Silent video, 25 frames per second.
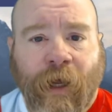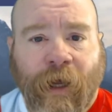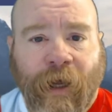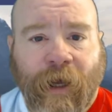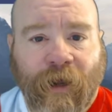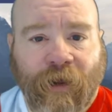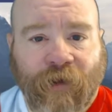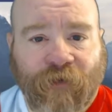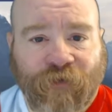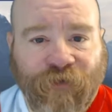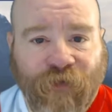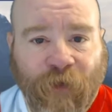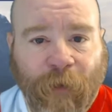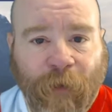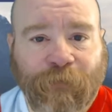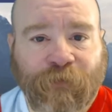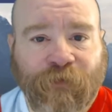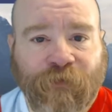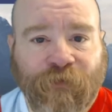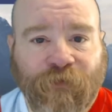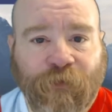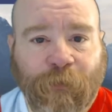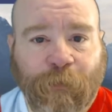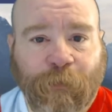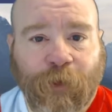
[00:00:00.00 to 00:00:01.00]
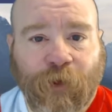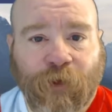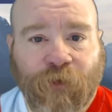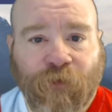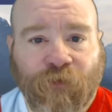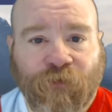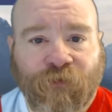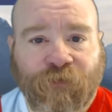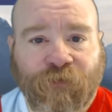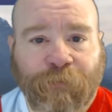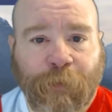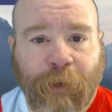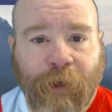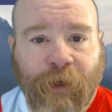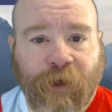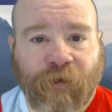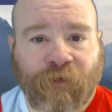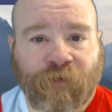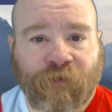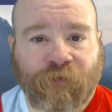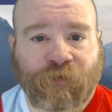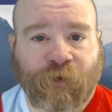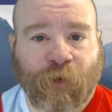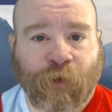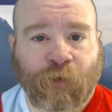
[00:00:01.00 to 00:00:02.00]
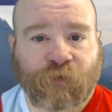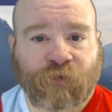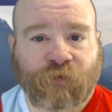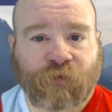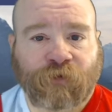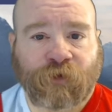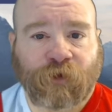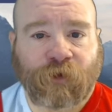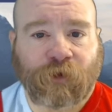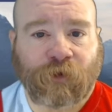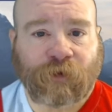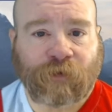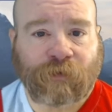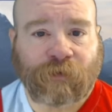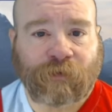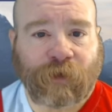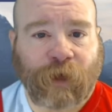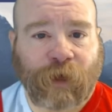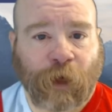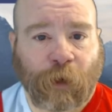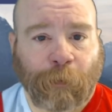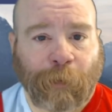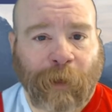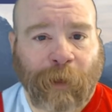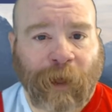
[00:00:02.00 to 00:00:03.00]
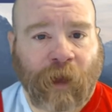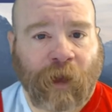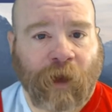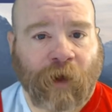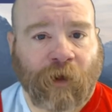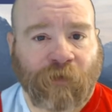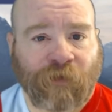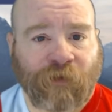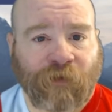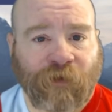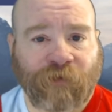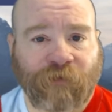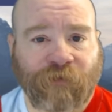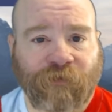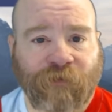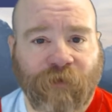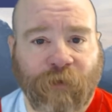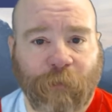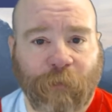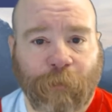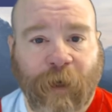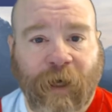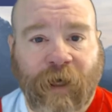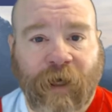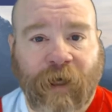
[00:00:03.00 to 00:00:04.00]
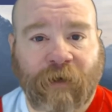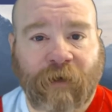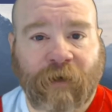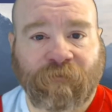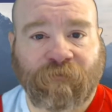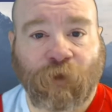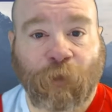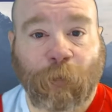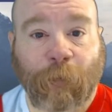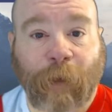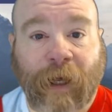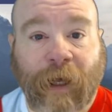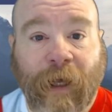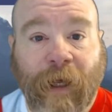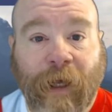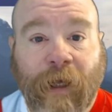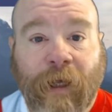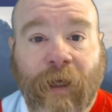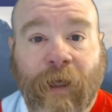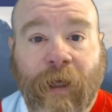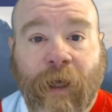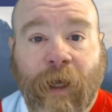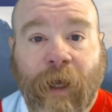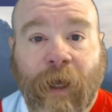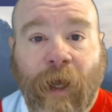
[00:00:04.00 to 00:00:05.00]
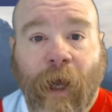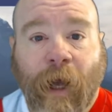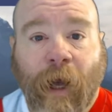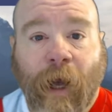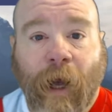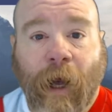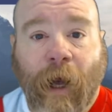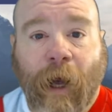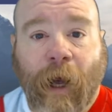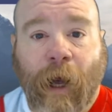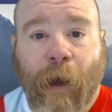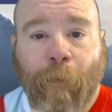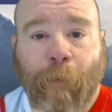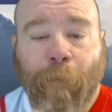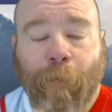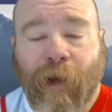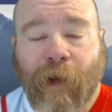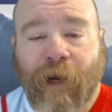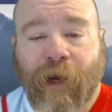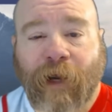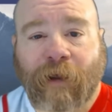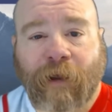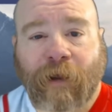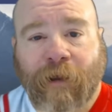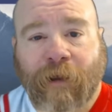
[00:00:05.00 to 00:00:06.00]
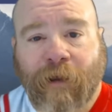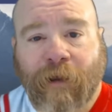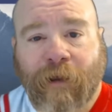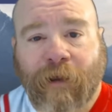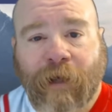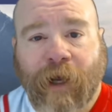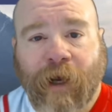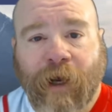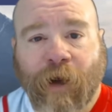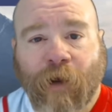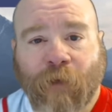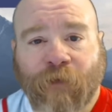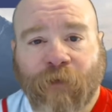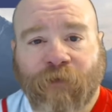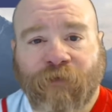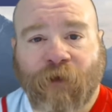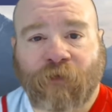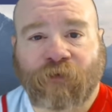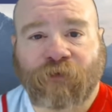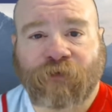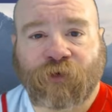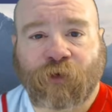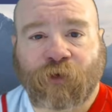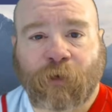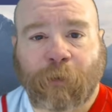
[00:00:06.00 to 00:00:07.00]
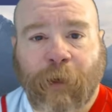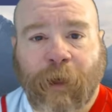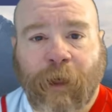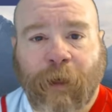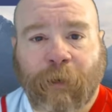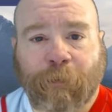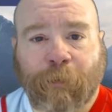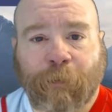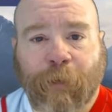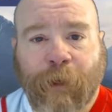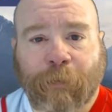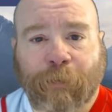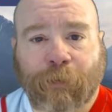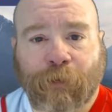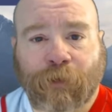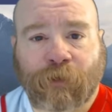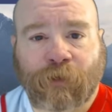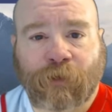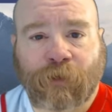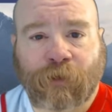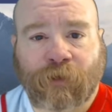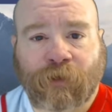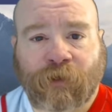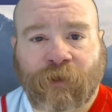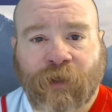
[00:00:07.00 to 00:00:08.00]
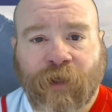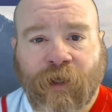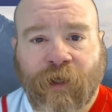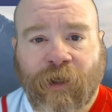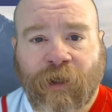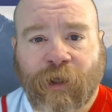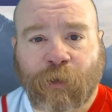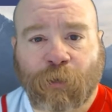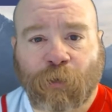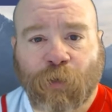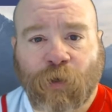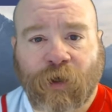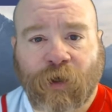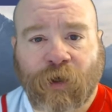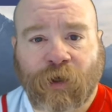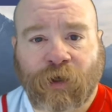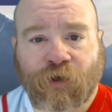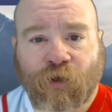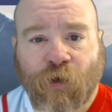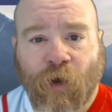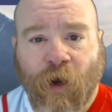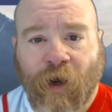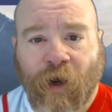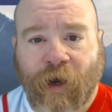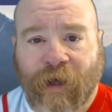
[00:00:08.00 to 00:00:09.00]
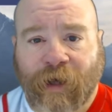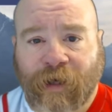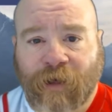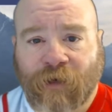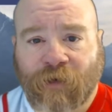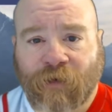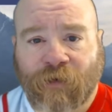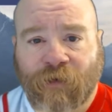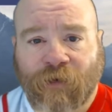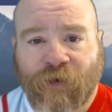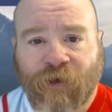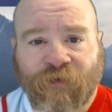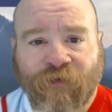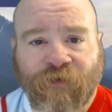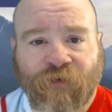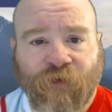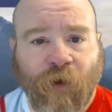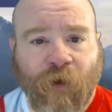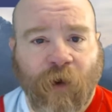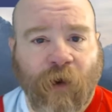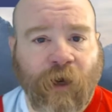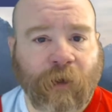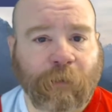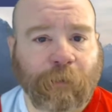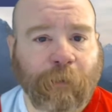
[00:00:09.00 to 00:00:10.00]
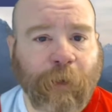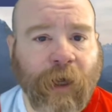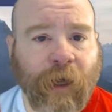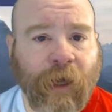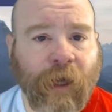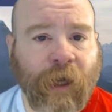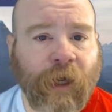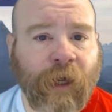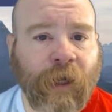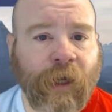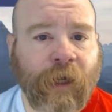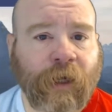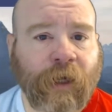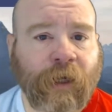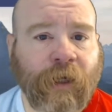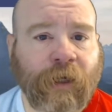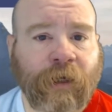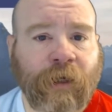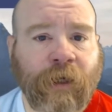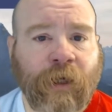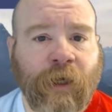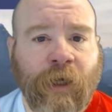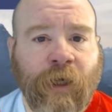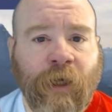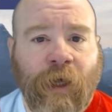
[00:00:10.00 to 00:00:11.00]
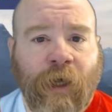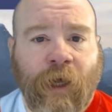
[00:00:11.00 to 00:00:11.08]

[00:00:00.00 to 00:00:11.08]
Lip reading: and substance abuse because those are, mental health is the biggie for me. But it's also going to be people dealing with chronic illness, chronic pain,